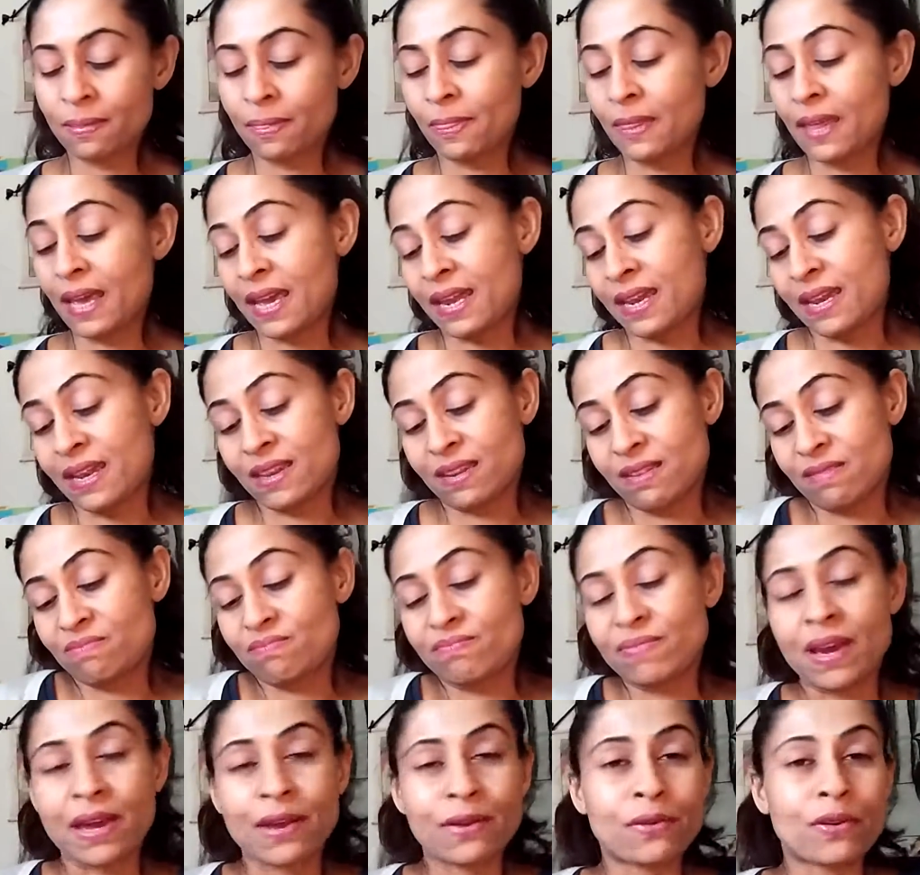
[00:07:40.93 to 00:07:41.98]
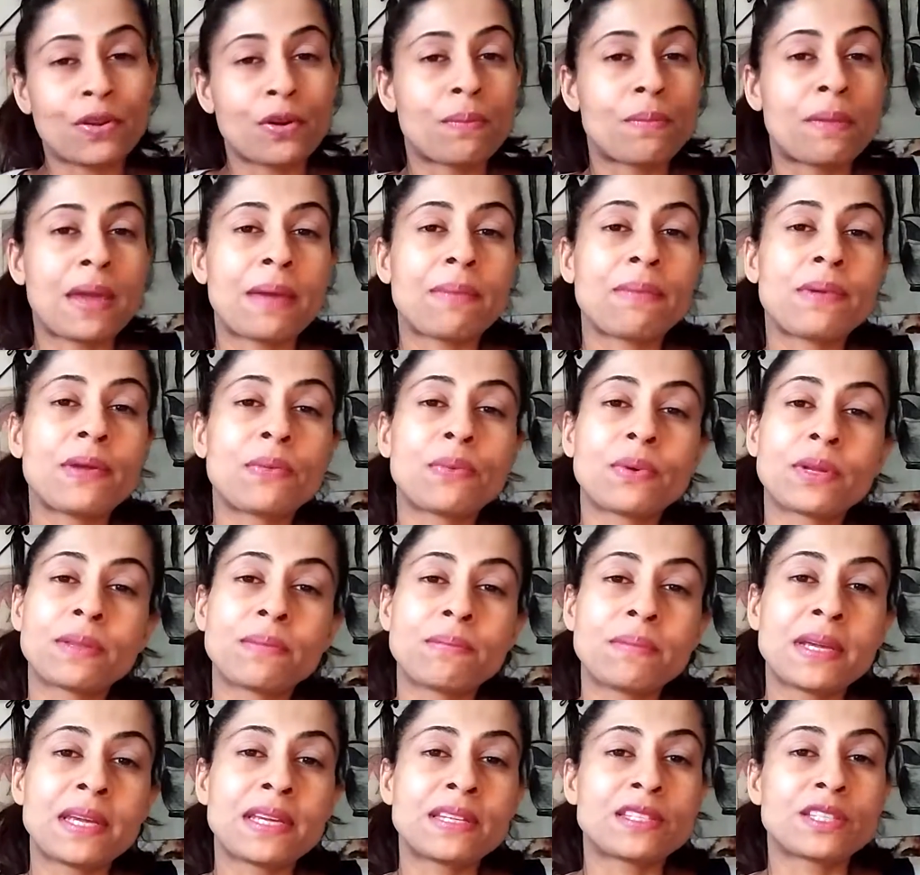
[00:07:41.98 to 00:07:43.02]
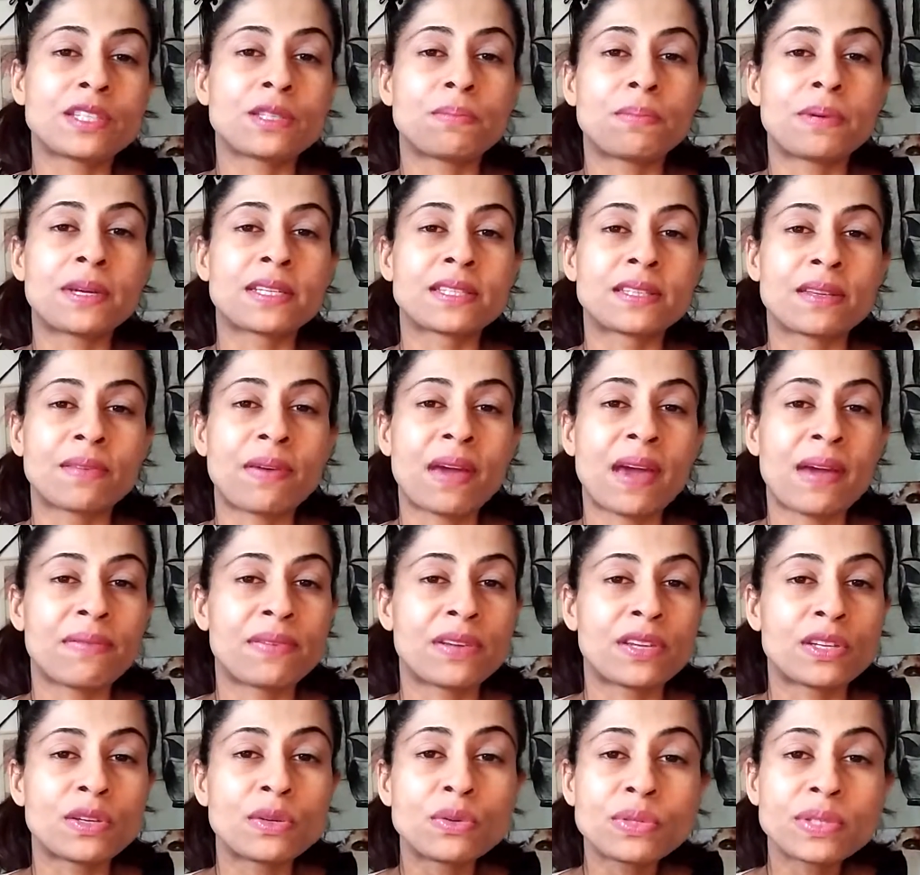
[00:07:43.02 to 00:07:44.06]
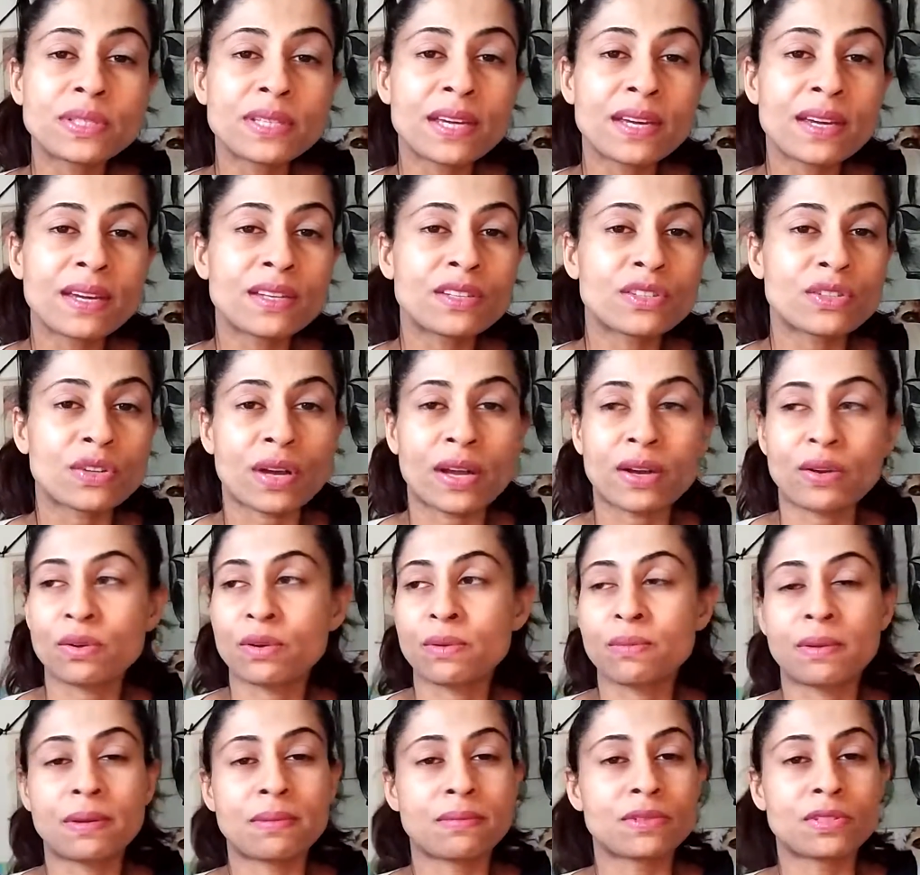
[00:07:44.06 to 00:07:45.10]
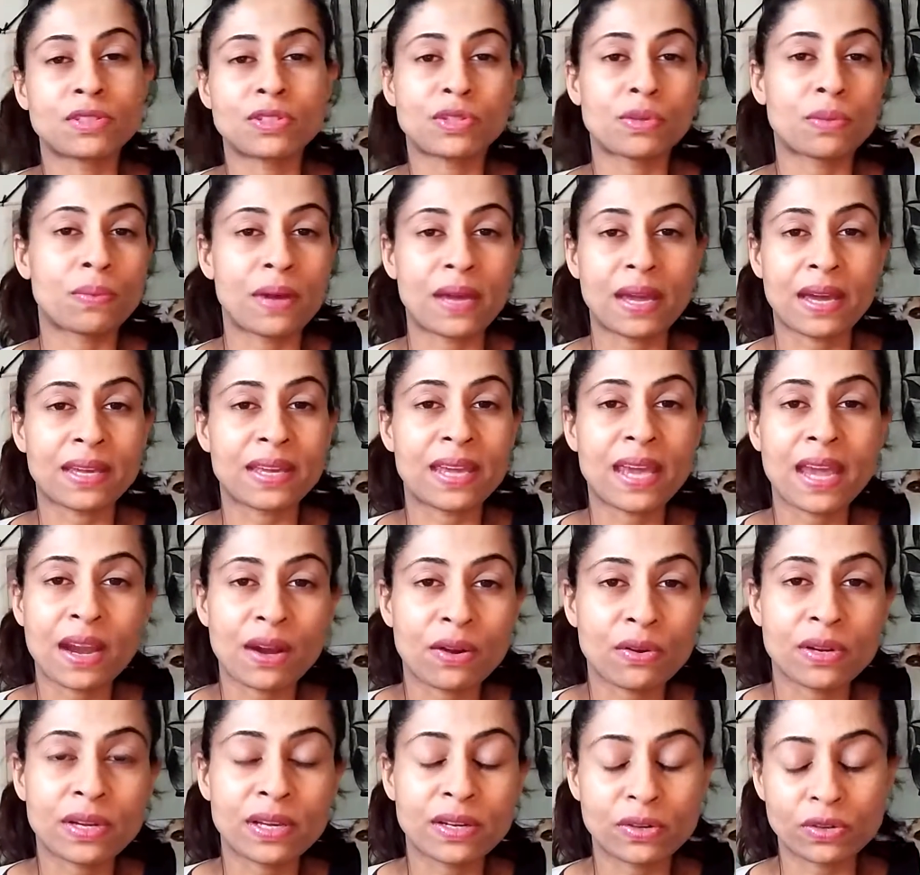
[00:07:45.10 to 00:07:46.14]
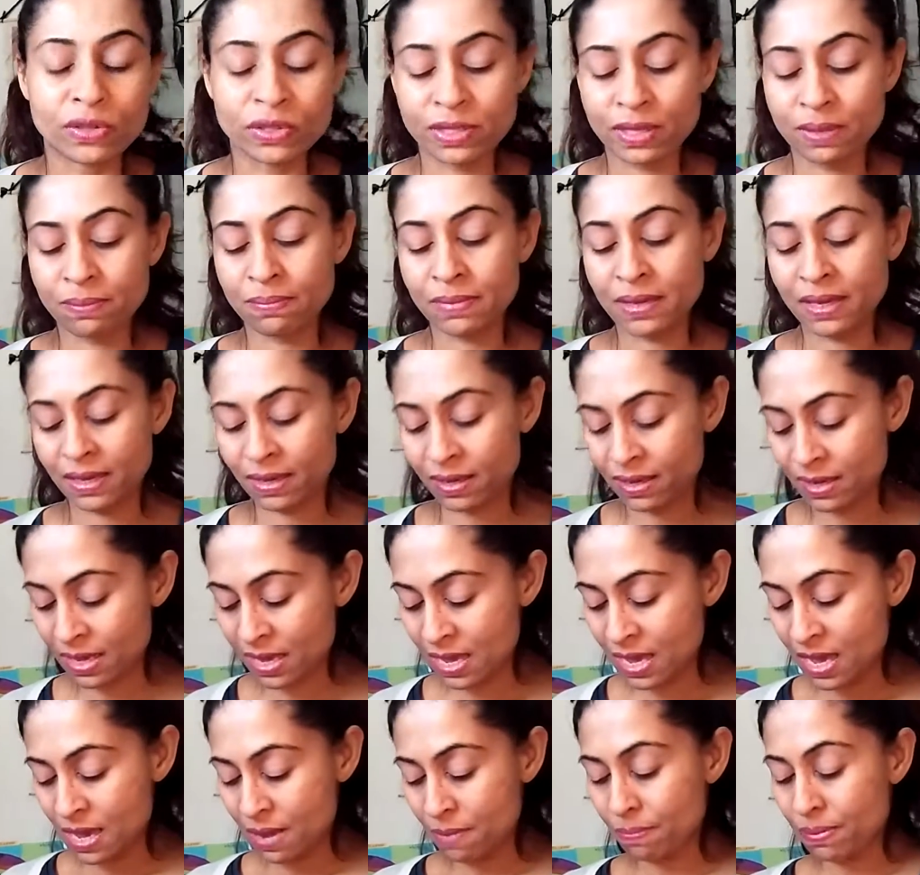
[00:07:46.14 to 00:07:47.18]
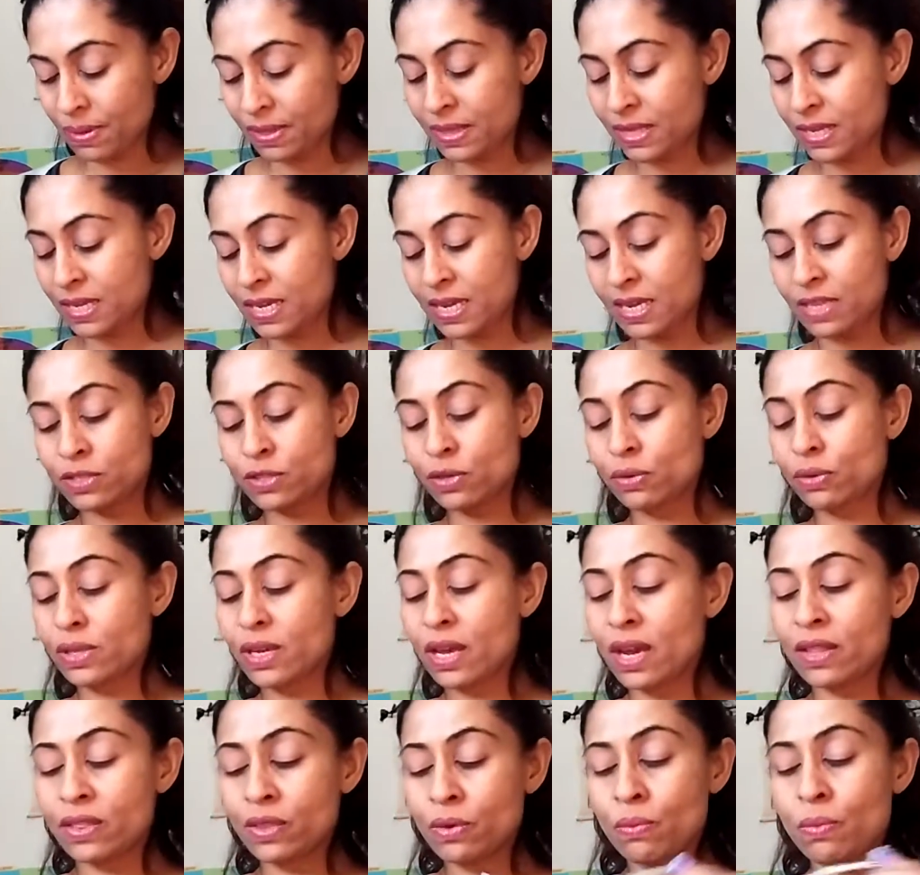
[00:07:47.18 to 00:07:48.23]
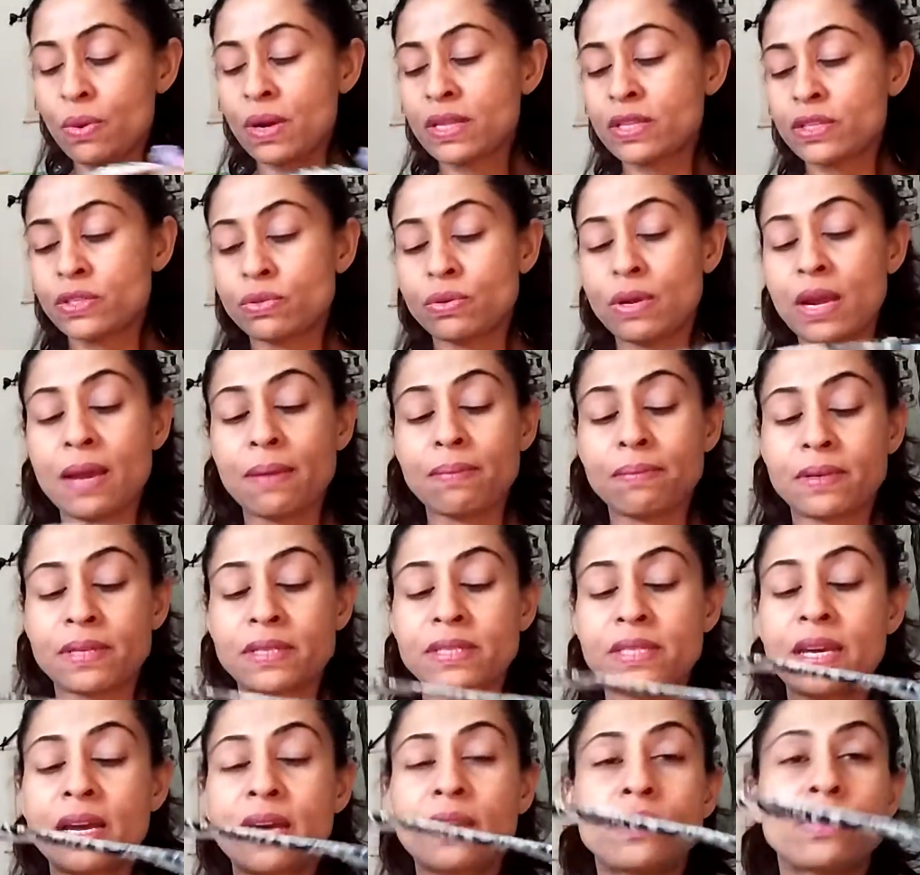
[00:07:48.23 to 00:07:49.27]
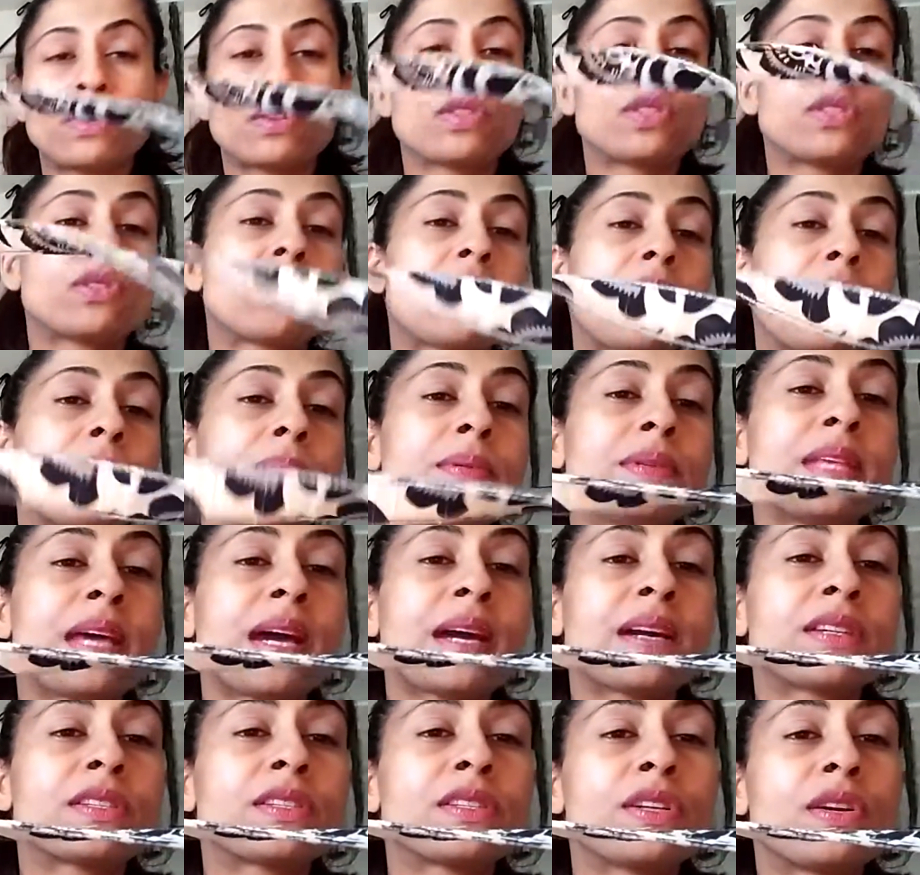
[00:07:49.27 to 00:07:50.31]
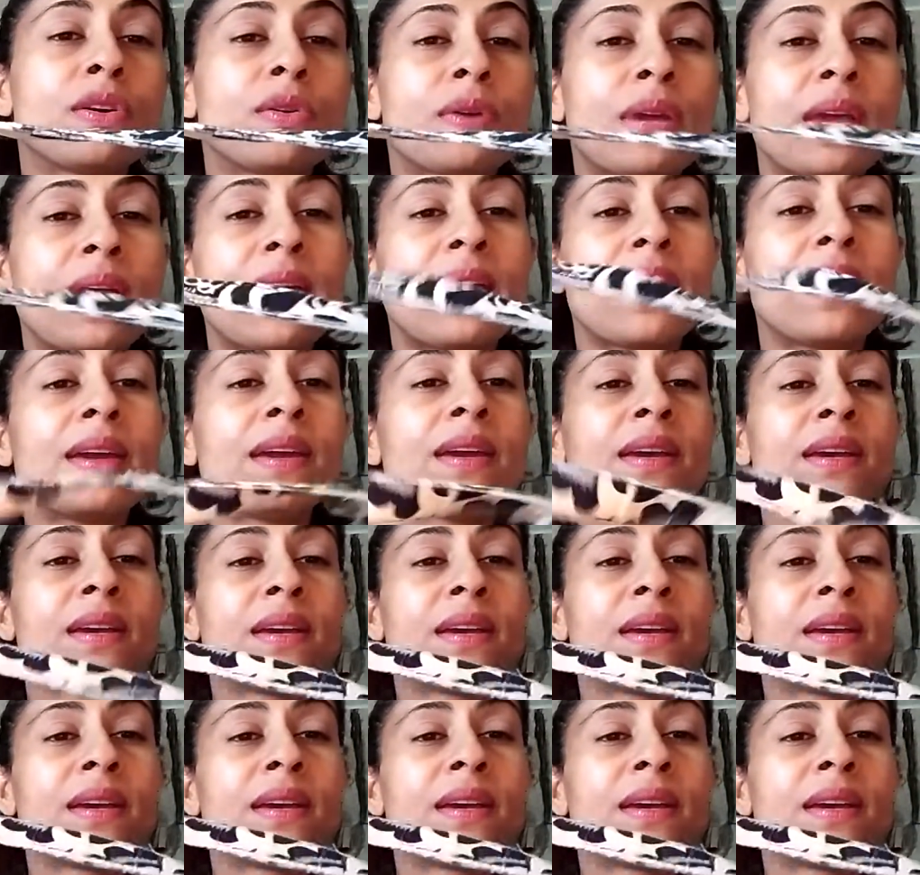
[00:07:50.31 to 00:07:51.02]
And I don't know, maybe with me it's just because of heavy usage, or I don't know, maybe just the way I carry it or something. But it's only on the one strap, because the other strap is actually okay.